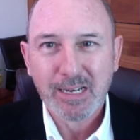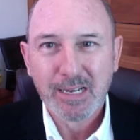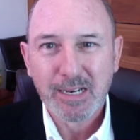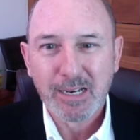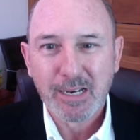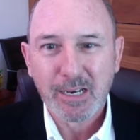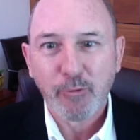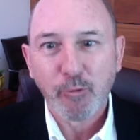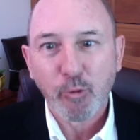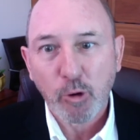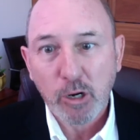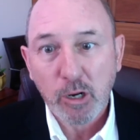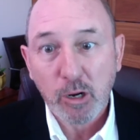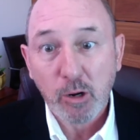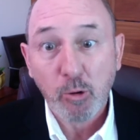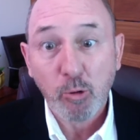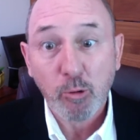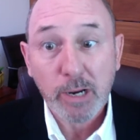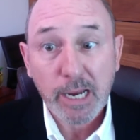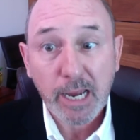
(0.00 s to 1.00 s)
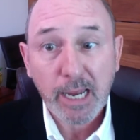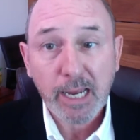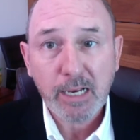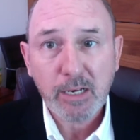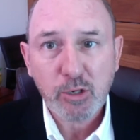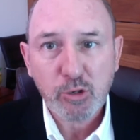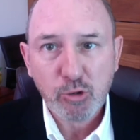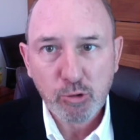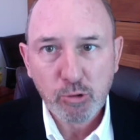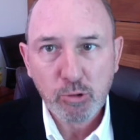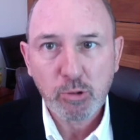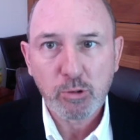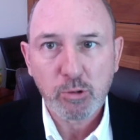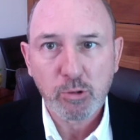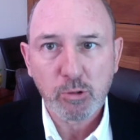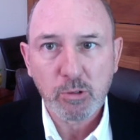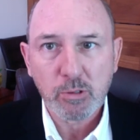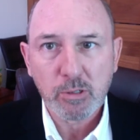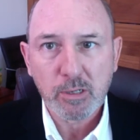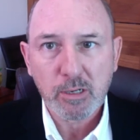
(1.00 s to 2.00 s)
If we're to create
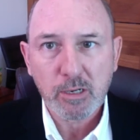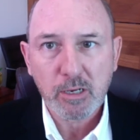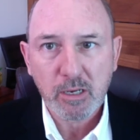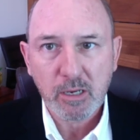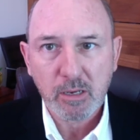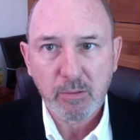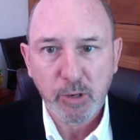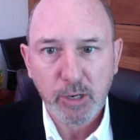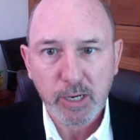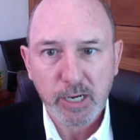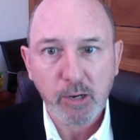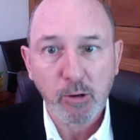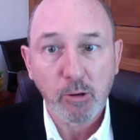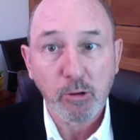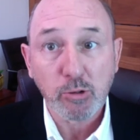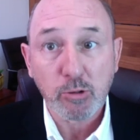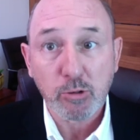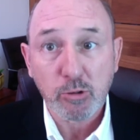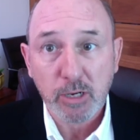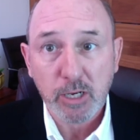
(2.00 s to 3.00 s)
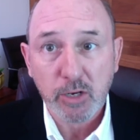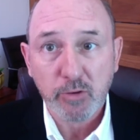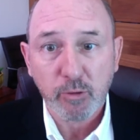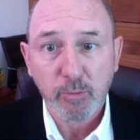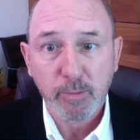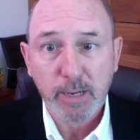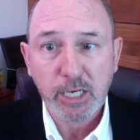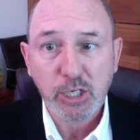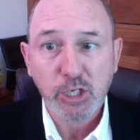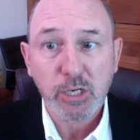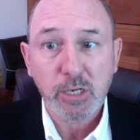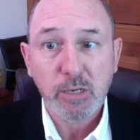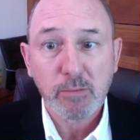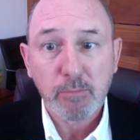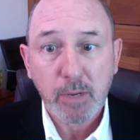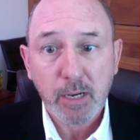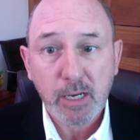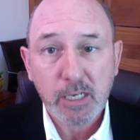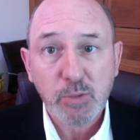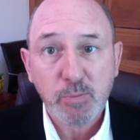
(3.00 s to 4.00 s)
true community cultural transformation, it
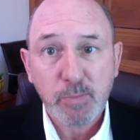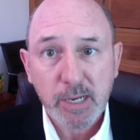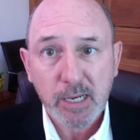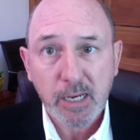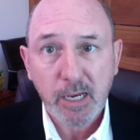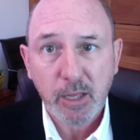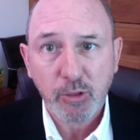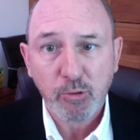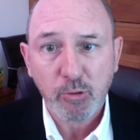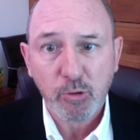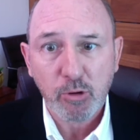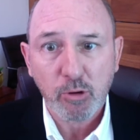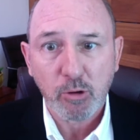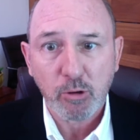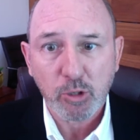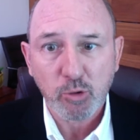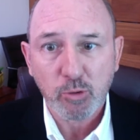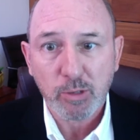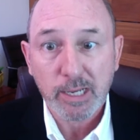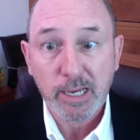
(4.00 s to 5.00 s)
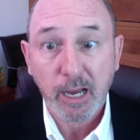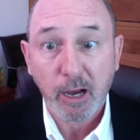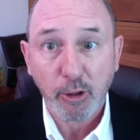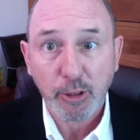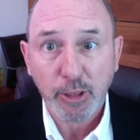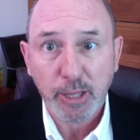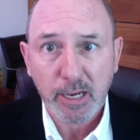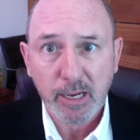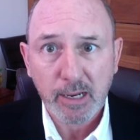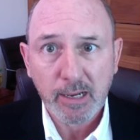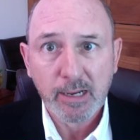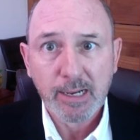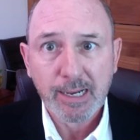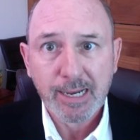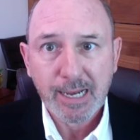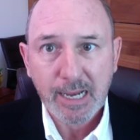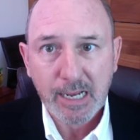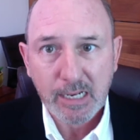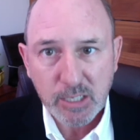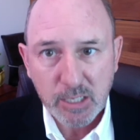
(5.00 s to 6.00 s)
must be done through culturally healthy
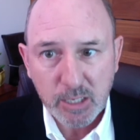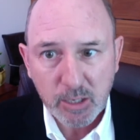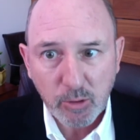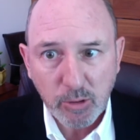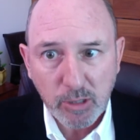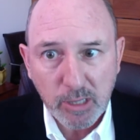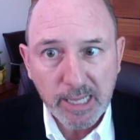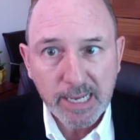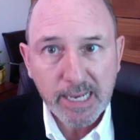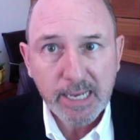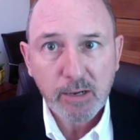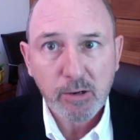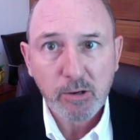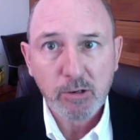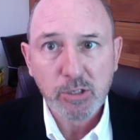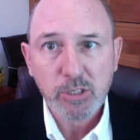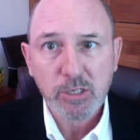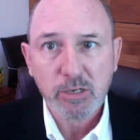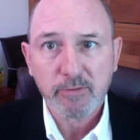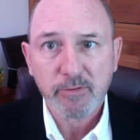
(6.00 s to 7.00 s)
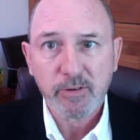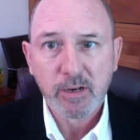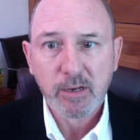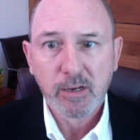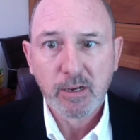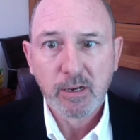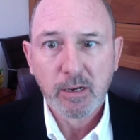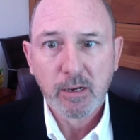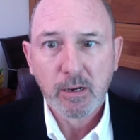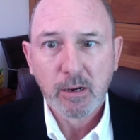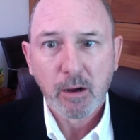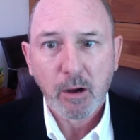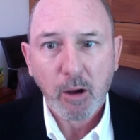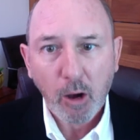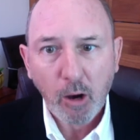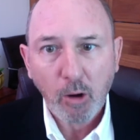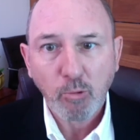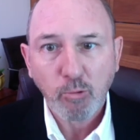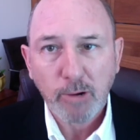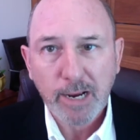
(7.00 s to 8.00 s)
and skilled leaders of
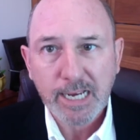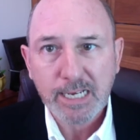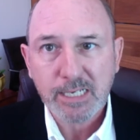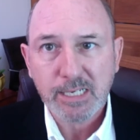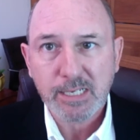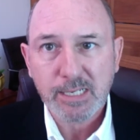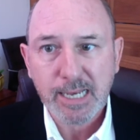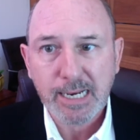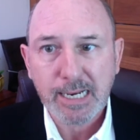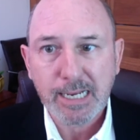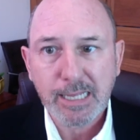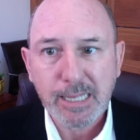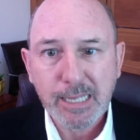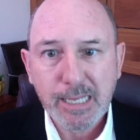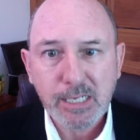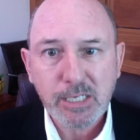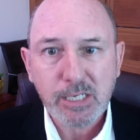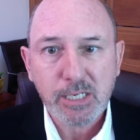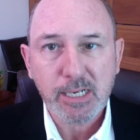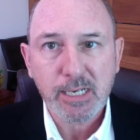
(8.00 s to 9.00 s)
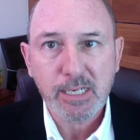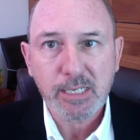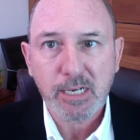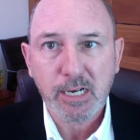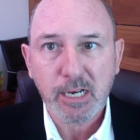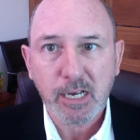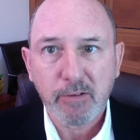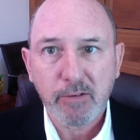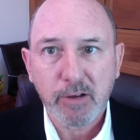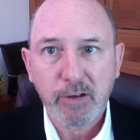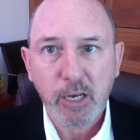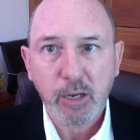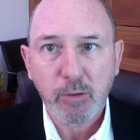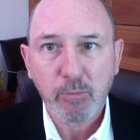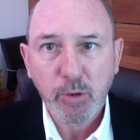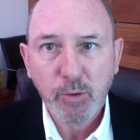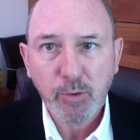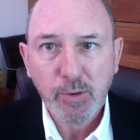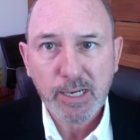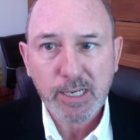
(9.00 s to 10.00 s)
all races and ethnicities in a given
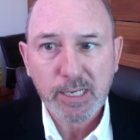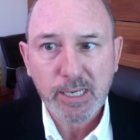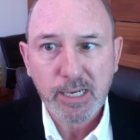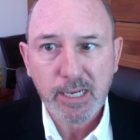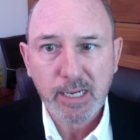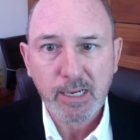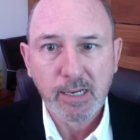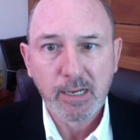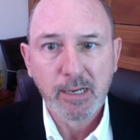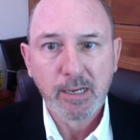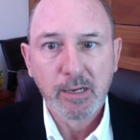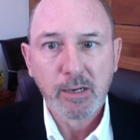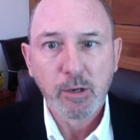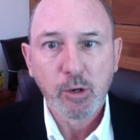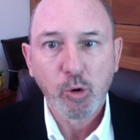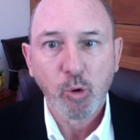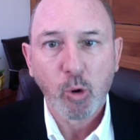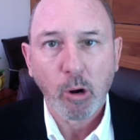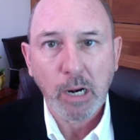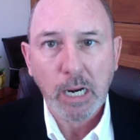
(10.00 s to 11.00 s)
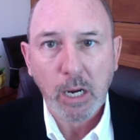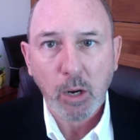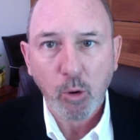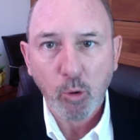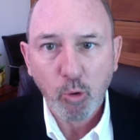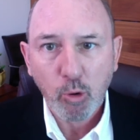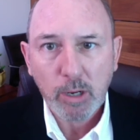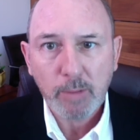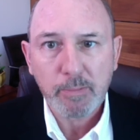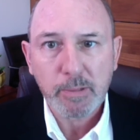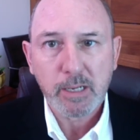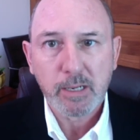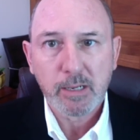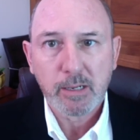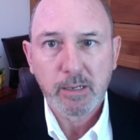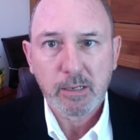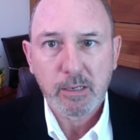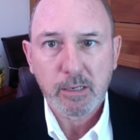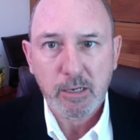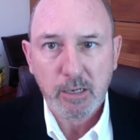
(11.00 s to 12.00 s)
community who are equipped
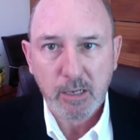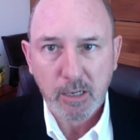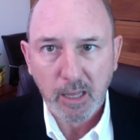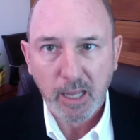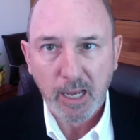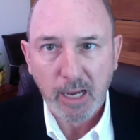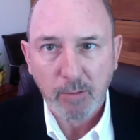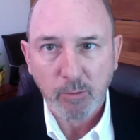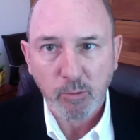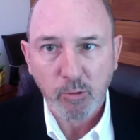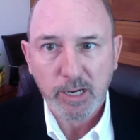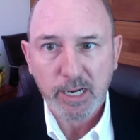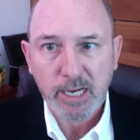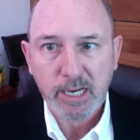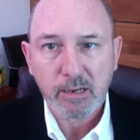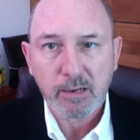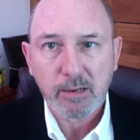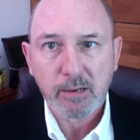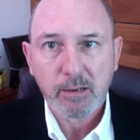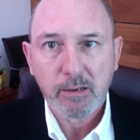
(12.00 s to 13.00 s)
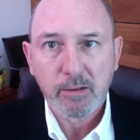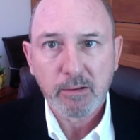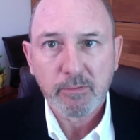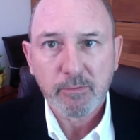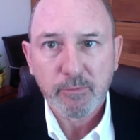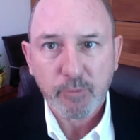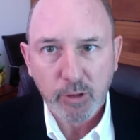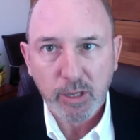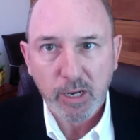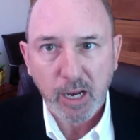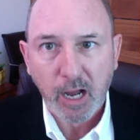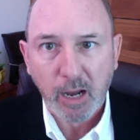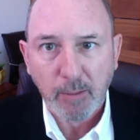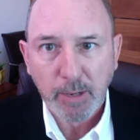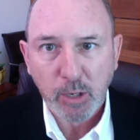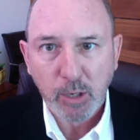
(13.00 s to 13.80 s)
to collaborate for the common